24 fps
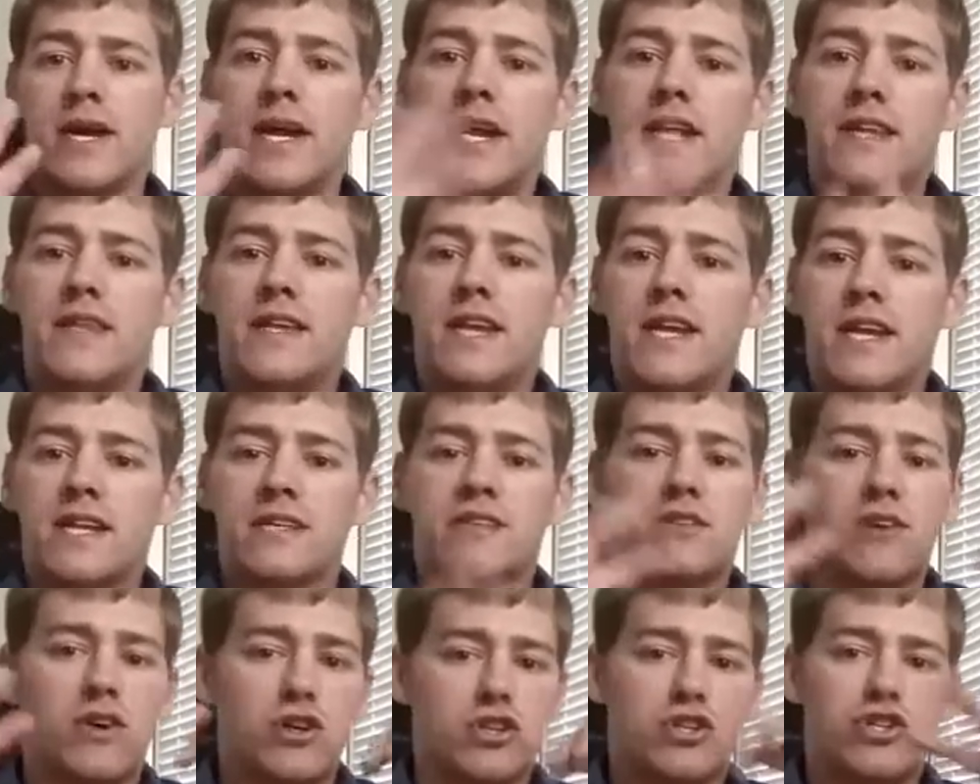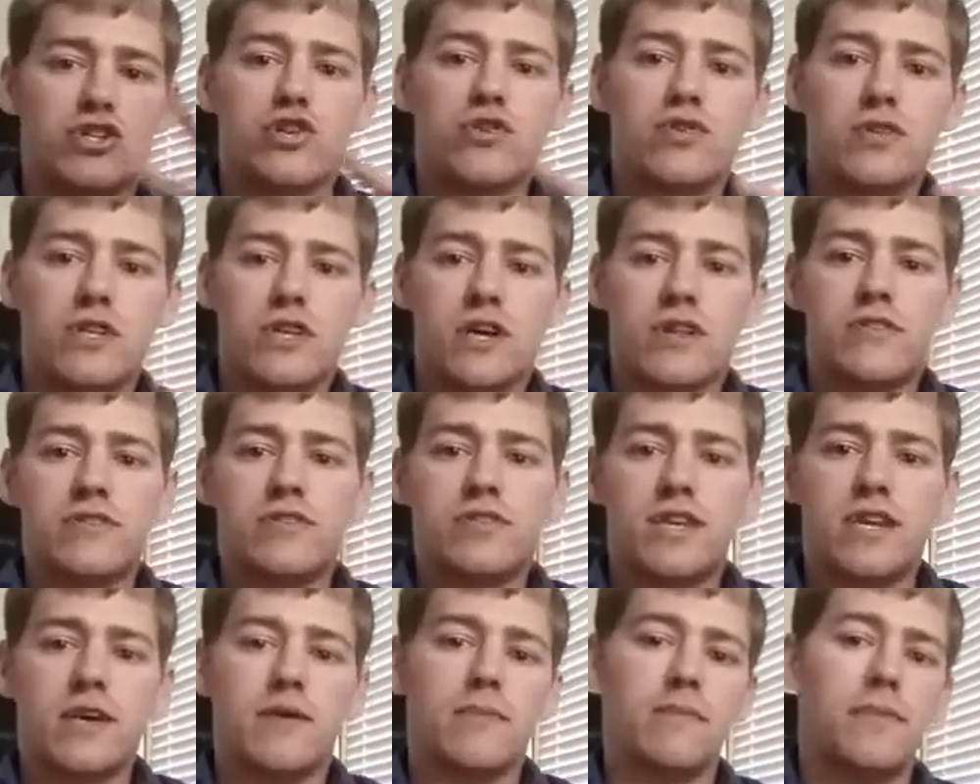And the next car, shoot another
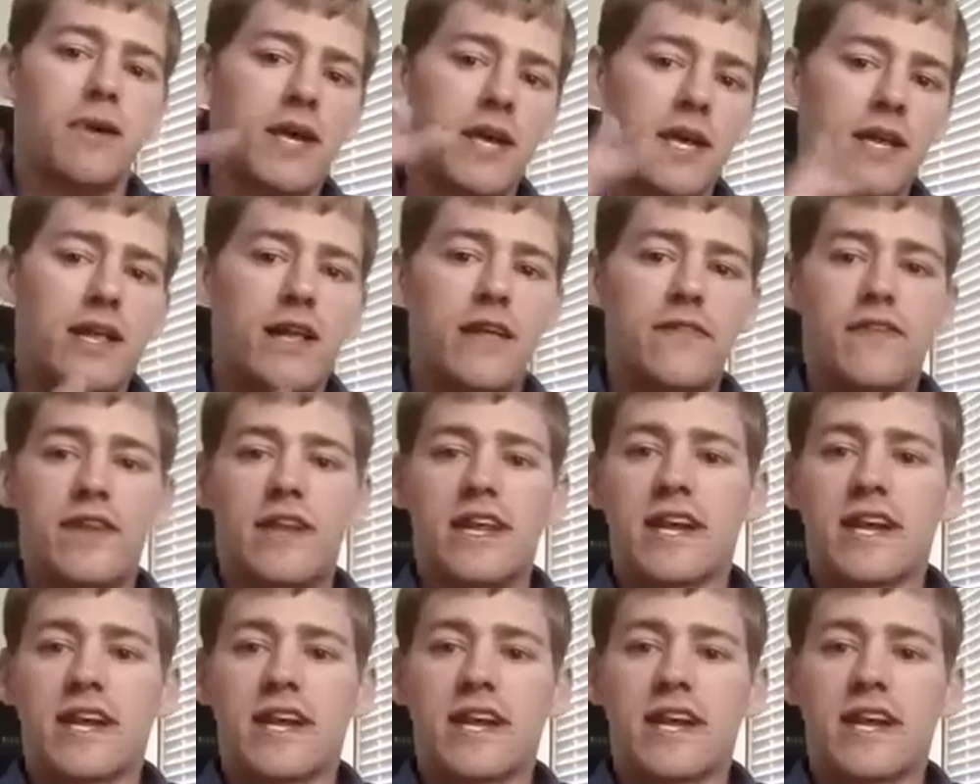tip. In the